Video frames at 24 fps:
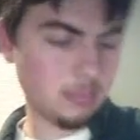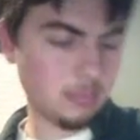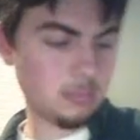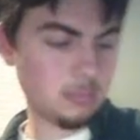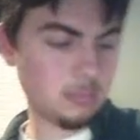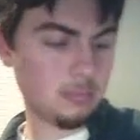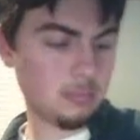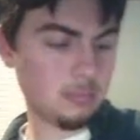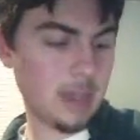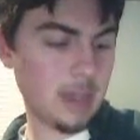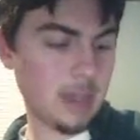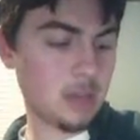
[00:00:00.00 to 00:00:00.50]

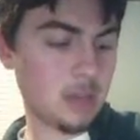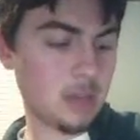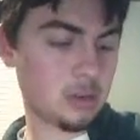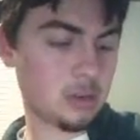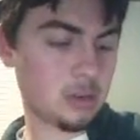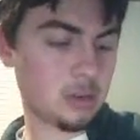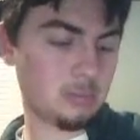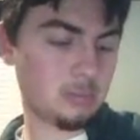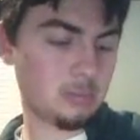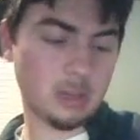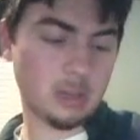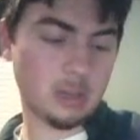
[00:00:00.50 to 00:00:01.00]
major
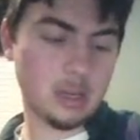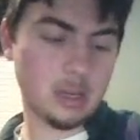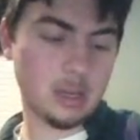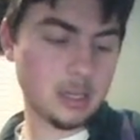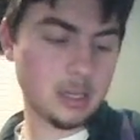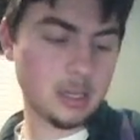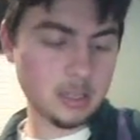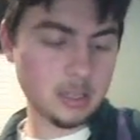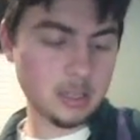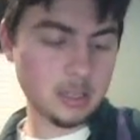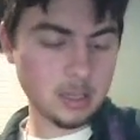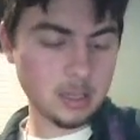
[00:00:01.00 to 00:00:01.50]
complaint, it
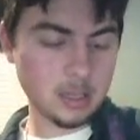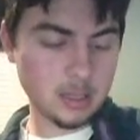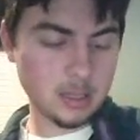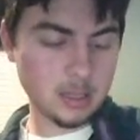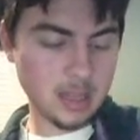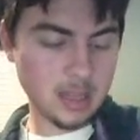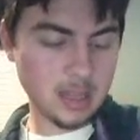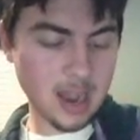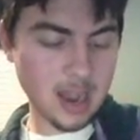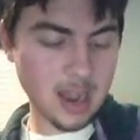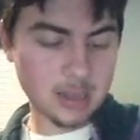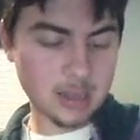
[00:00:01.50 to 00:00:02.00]
isn't
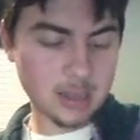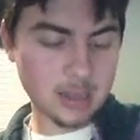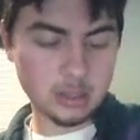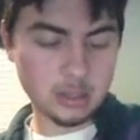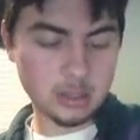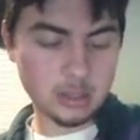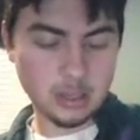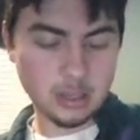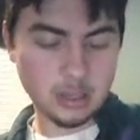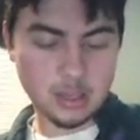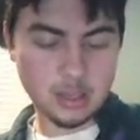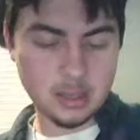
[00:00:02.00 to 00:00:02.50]
actually
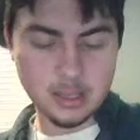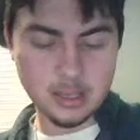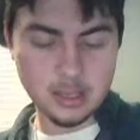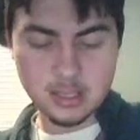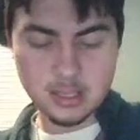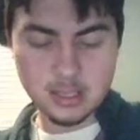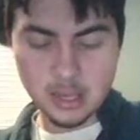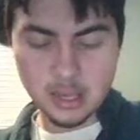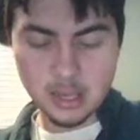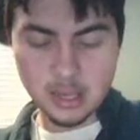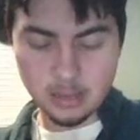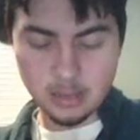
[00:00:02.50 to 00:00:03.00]
like the
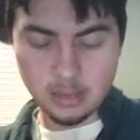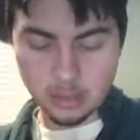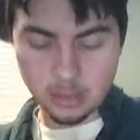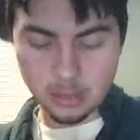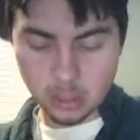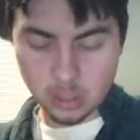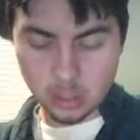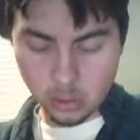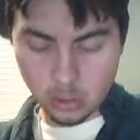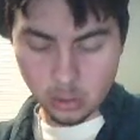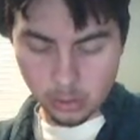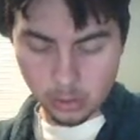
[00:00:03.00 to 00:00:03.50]
aesthetic of the
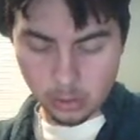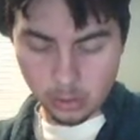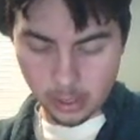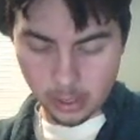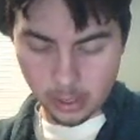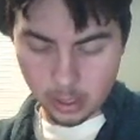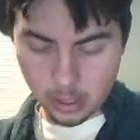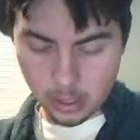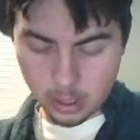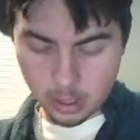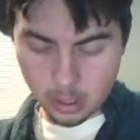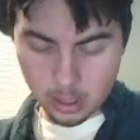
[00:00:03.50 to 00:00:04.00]
toy,
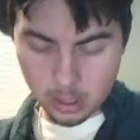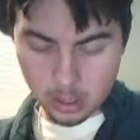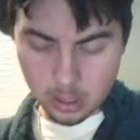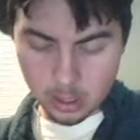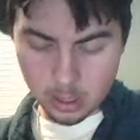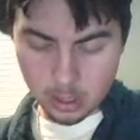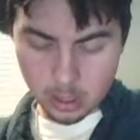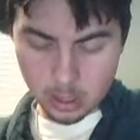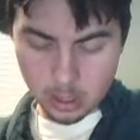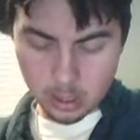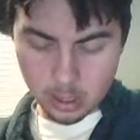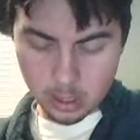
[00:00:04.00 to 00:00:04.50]

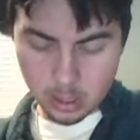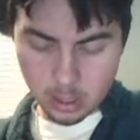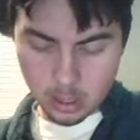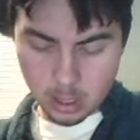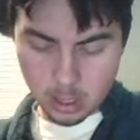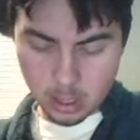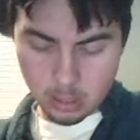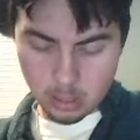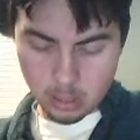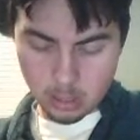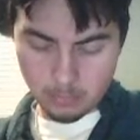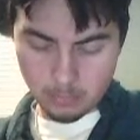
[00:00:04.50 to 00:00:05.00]

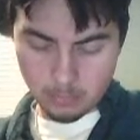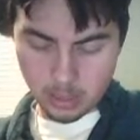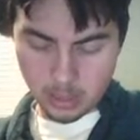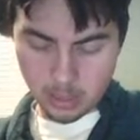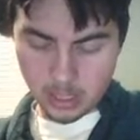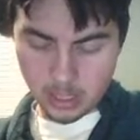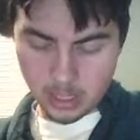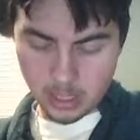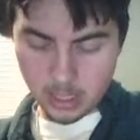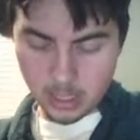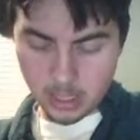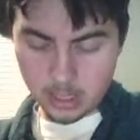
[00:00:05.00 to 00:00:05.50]
but
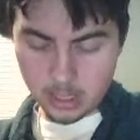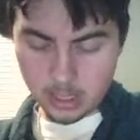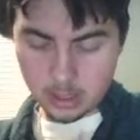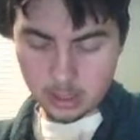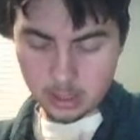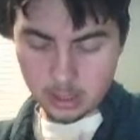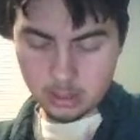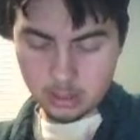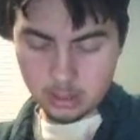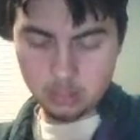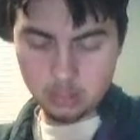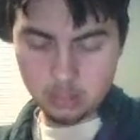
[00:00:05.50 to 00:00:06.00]
it
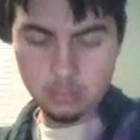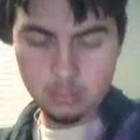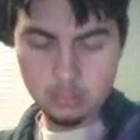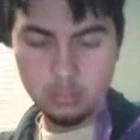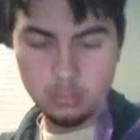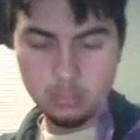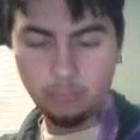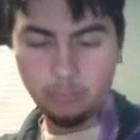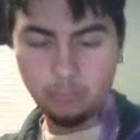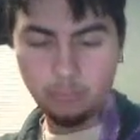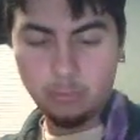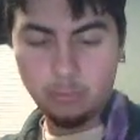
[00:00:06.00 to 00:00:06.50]
is
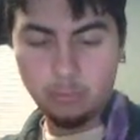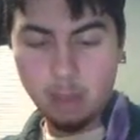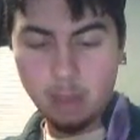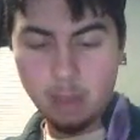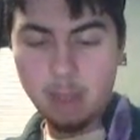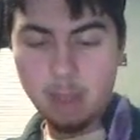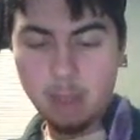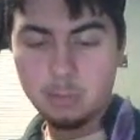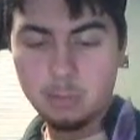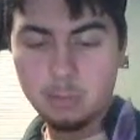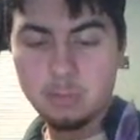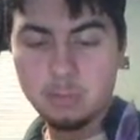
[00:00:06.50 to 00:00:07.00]
for my
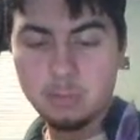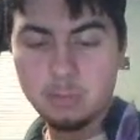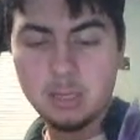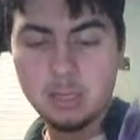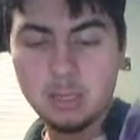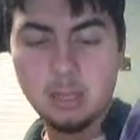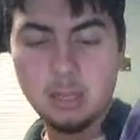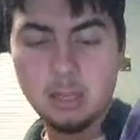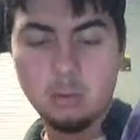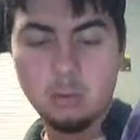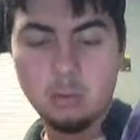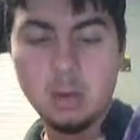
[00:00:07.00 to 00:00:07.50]

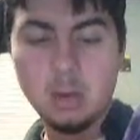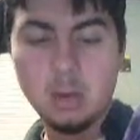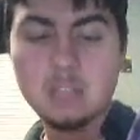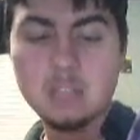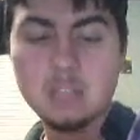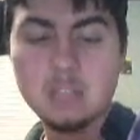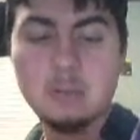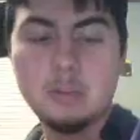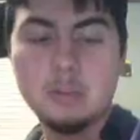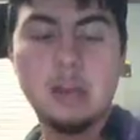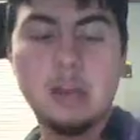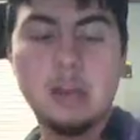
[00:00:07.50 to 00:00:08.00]
particular
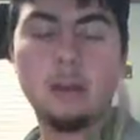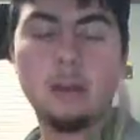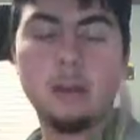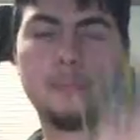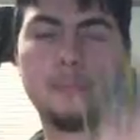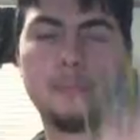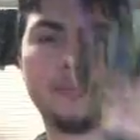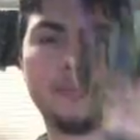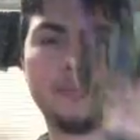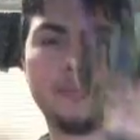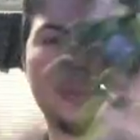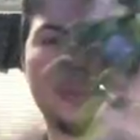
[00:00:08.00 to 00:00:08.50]
Waspinator.
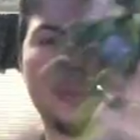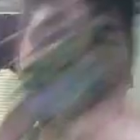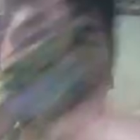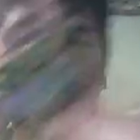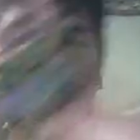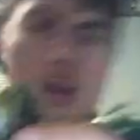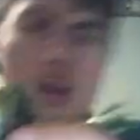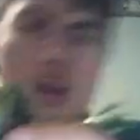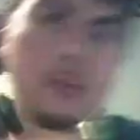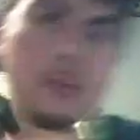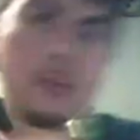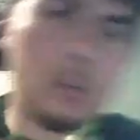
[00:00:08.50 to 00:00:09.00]

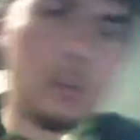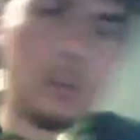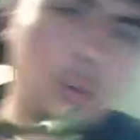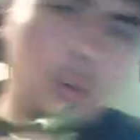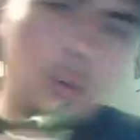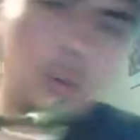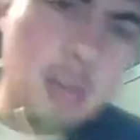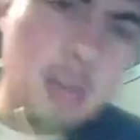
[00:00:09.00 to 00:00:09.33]
If you look